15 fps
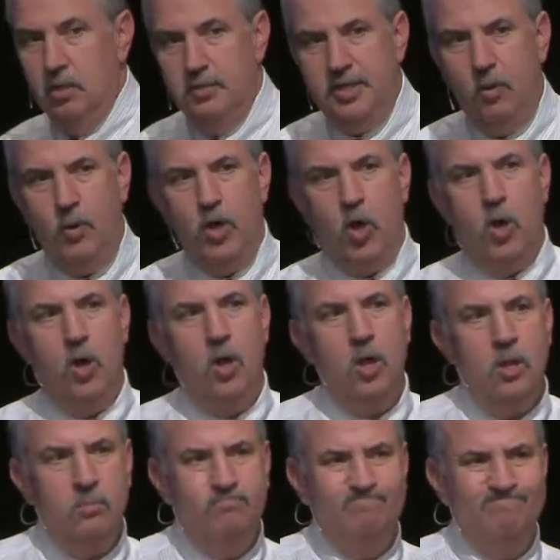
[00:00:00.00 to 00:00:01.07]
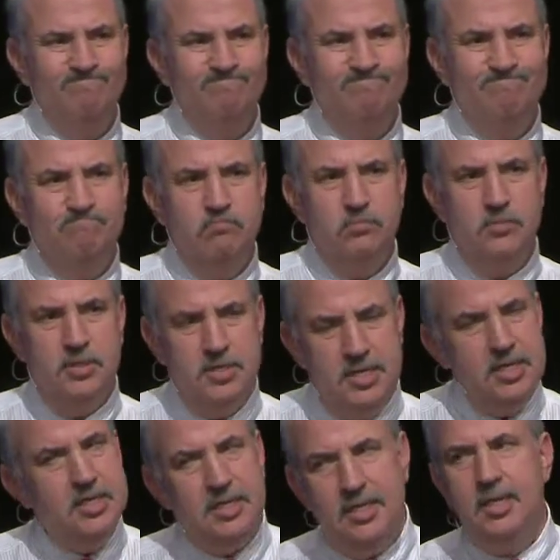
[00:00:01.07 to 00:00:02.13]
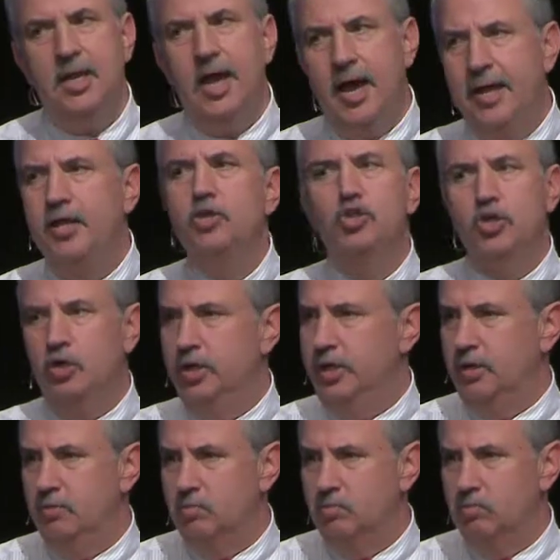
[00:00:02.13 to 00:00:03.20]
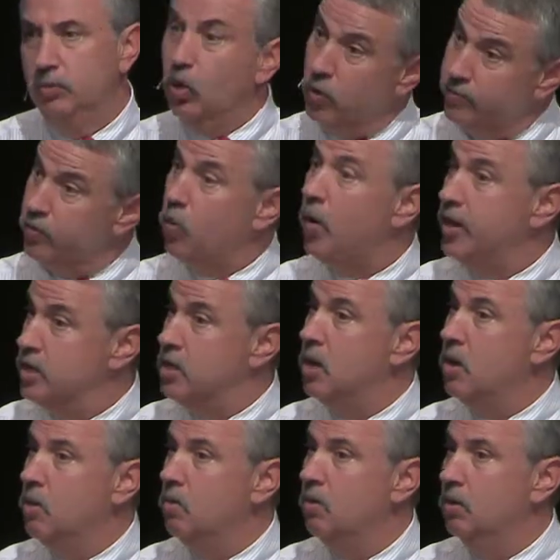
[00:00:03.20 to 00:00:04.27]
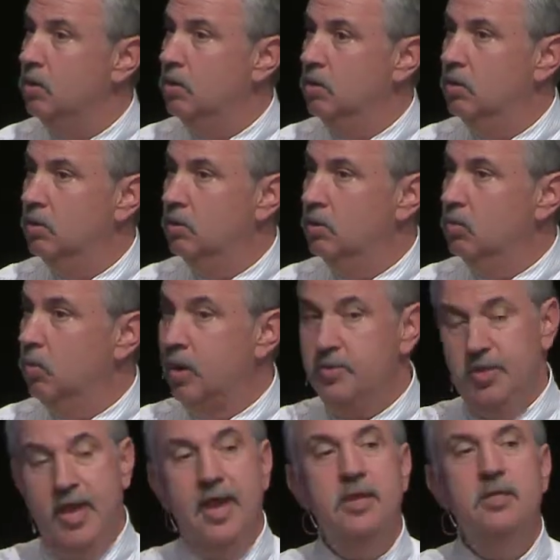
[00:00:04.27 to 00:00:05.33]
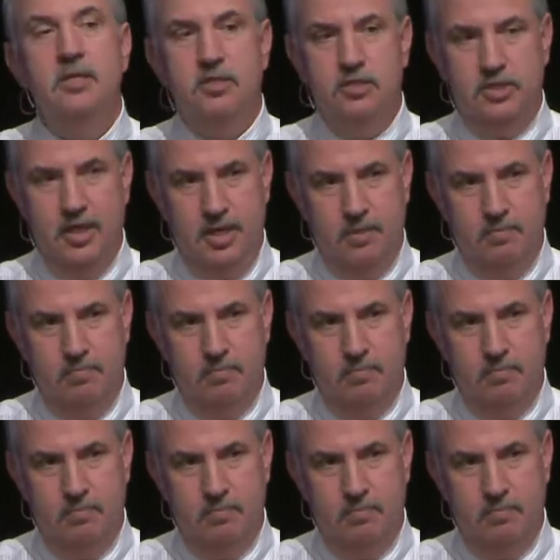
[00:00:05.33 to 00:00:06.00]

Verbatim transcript: that we all need to get on a journey. We don't even quite know where the end is yet.